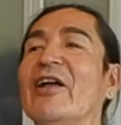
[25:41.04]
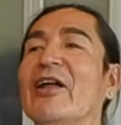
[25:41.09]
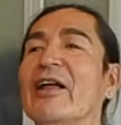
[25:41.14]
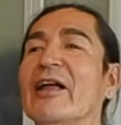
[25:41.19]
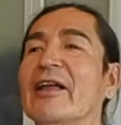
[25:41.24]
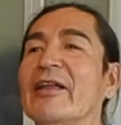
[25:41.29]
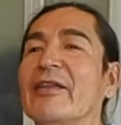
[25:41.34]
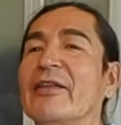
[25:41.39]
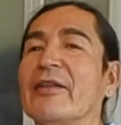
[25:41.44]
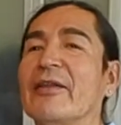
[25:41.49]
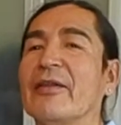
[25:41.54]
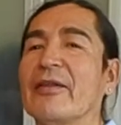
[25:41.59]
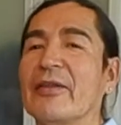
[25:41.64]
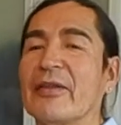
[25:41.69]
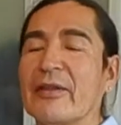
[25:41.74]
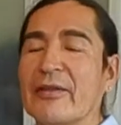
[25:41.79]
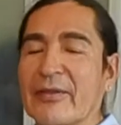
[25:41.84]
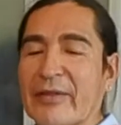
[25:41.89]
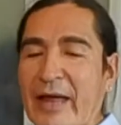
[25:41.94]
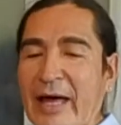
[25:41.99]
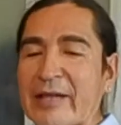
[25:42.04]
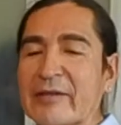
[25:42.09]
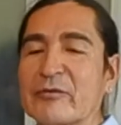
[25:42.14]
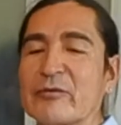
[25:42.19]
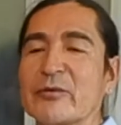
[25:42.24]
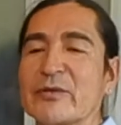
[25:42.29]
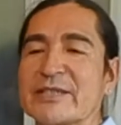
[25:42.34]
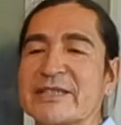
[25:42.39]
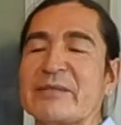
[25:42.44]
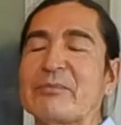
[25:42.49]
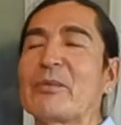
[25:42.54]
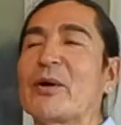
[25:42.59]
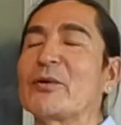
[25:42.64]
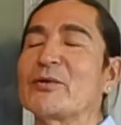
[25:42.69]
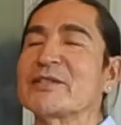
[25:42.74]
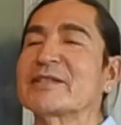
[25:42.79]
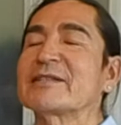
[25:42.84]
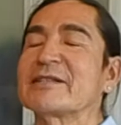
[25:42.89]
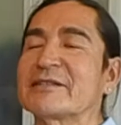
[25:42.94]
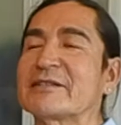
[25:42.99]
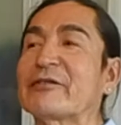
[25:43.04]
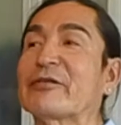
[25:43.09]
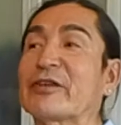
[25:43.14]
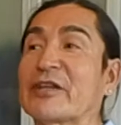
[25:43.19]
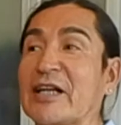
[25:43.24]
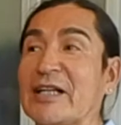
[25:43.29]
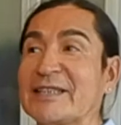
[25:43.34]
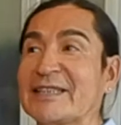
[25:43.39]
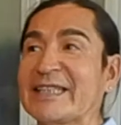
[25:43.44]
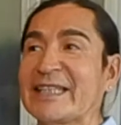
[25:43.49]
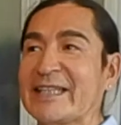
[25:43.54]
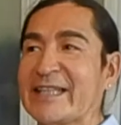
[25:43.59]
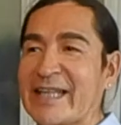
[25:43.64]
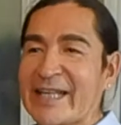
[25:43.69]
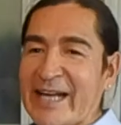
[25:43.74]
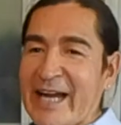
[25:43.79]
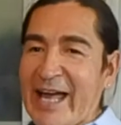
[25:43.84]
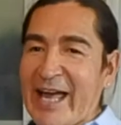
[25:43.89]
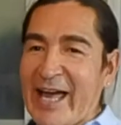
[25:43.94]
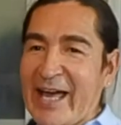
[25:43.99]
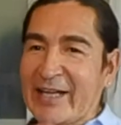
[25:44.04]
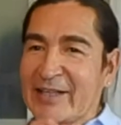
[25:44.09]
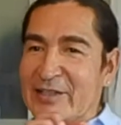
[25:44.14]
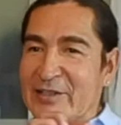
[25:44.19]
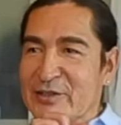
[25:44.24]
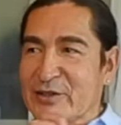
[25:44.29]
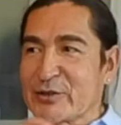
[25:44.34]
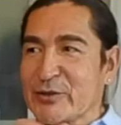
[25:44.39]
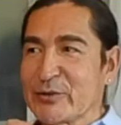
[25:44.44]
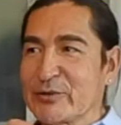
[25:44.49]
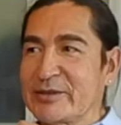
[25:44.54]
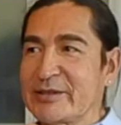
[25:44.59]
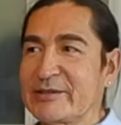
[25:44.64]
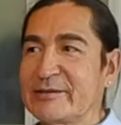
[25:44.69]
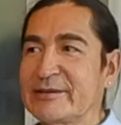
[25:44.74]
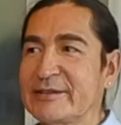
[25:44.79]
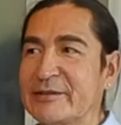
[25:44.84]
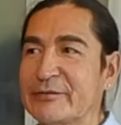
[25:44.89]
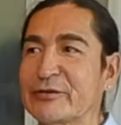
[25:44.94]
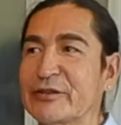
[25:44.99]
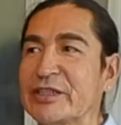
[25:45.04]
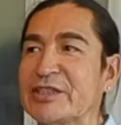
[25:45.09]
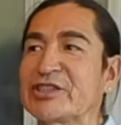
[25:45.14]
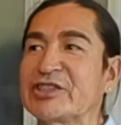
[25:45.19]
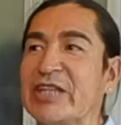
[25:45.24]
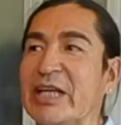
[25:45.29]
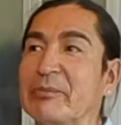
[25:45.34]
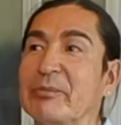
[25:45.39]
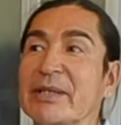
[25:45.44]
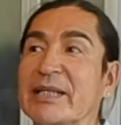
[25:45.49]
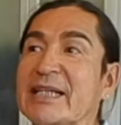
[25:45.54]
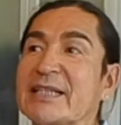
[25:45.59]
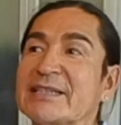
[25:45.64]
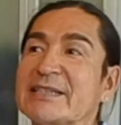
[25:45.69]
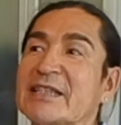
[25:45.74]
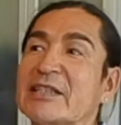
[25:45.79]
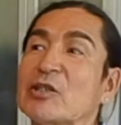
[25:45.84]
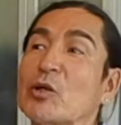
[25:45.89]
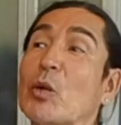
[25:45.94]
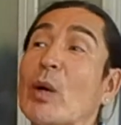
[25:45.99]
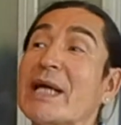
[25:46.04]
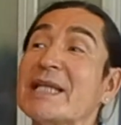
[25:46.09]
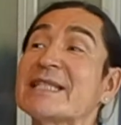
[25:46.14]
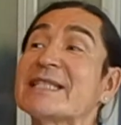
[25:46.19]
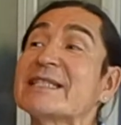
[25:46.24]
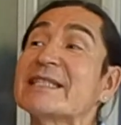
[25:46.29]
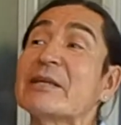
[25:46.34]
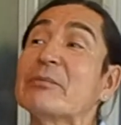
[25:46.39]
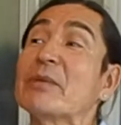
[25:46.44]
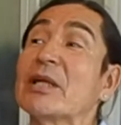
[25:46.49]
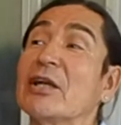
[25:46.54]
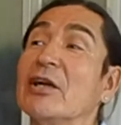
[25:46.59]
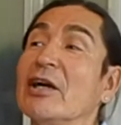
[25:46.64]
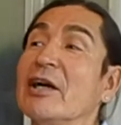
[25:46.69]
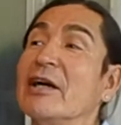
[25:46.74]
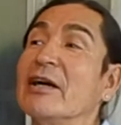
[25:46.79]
That was the most difficulty that I had, is to differentiate, because they're quite similar.